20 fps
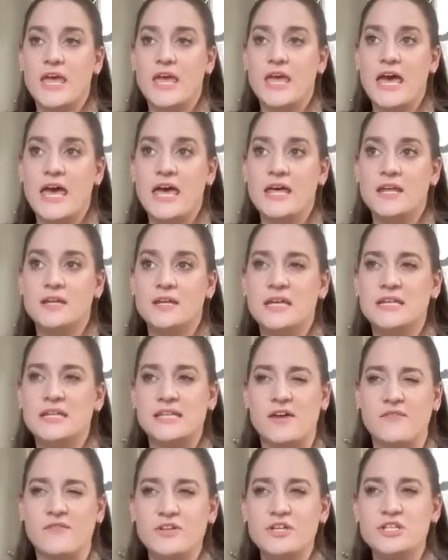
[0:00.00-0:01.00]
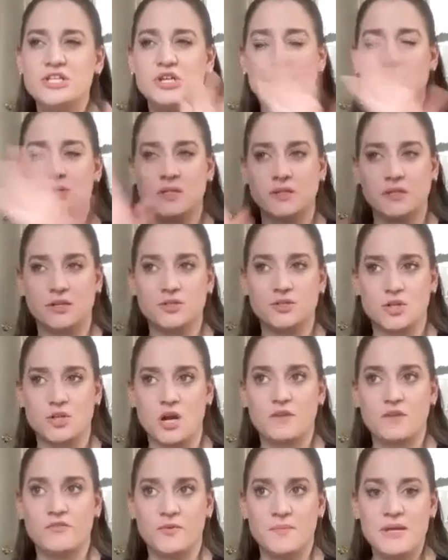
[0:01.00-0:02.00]
And it definitely skews a little
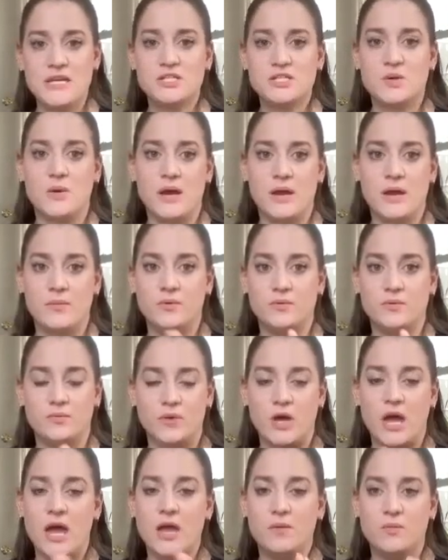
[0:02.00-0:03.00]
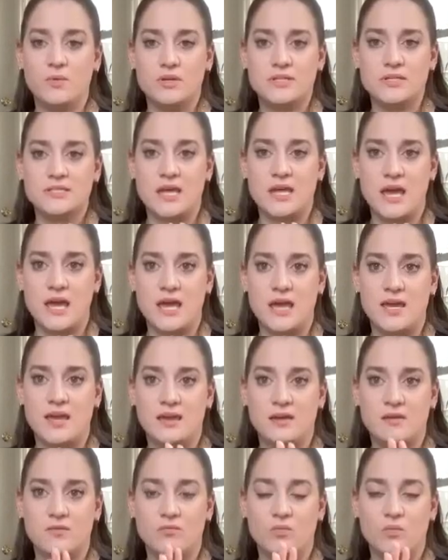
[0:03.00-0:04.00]
dark for me. So I would
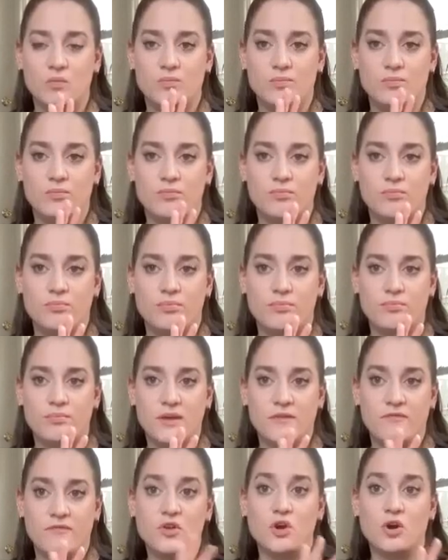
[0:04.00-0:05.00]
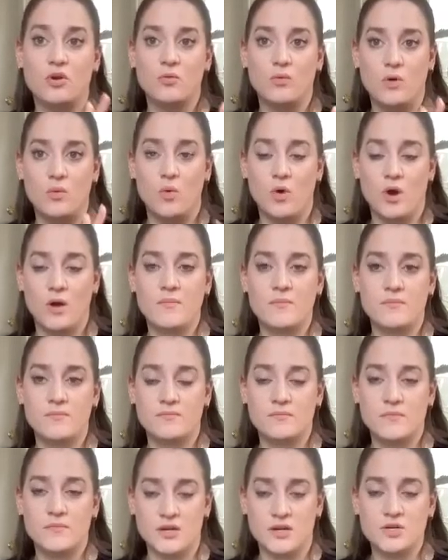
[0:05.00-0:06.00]
say if you're warm
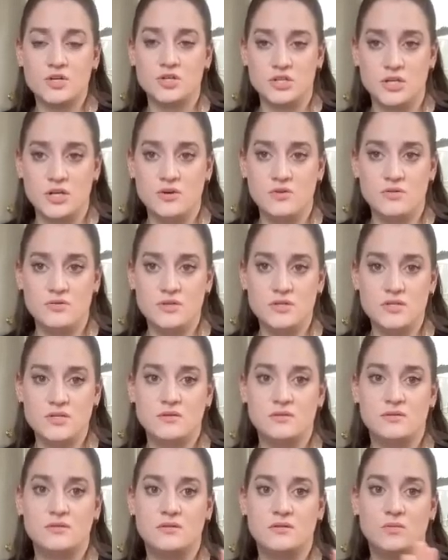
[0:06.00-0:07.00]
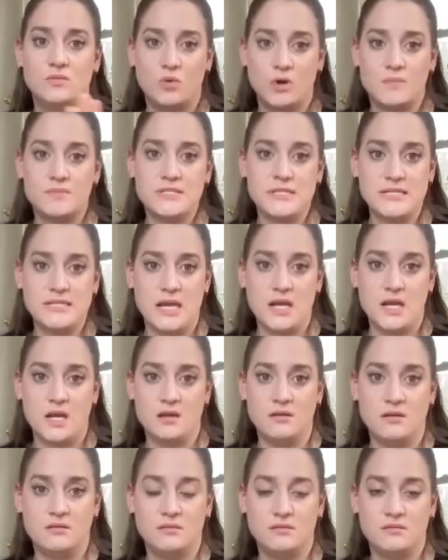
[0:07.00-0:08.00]
undertoned, warm
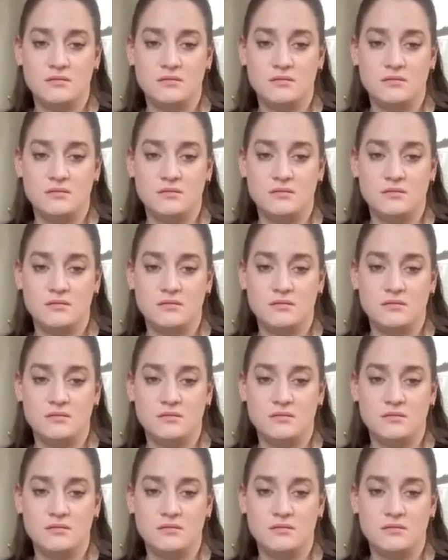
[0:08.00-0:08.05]
sienna.